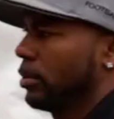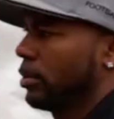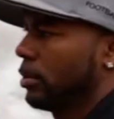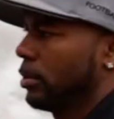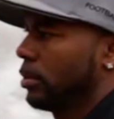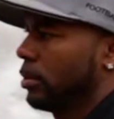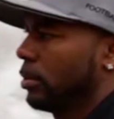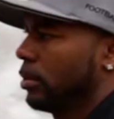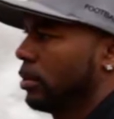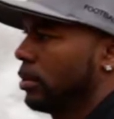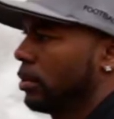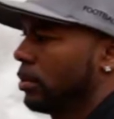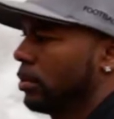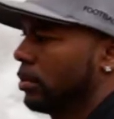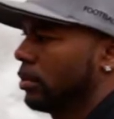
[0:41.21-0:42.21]

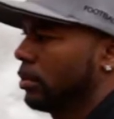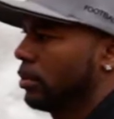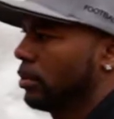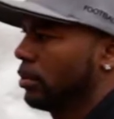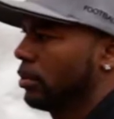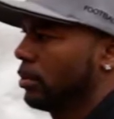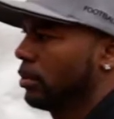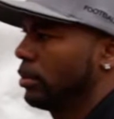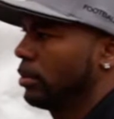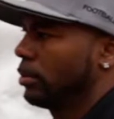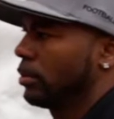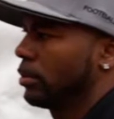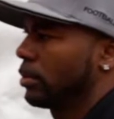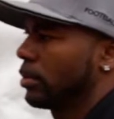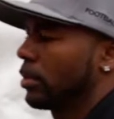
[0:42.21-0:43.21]

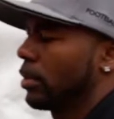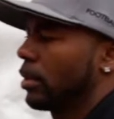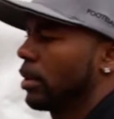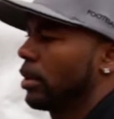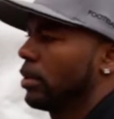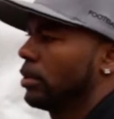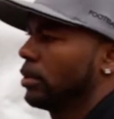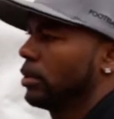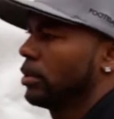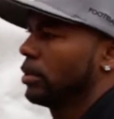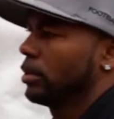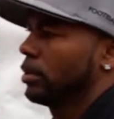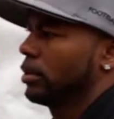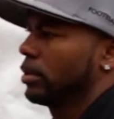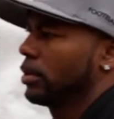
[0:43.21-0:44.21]

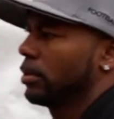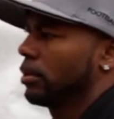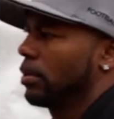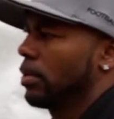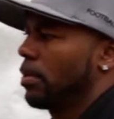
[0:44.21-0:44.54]
This person isn't speaking.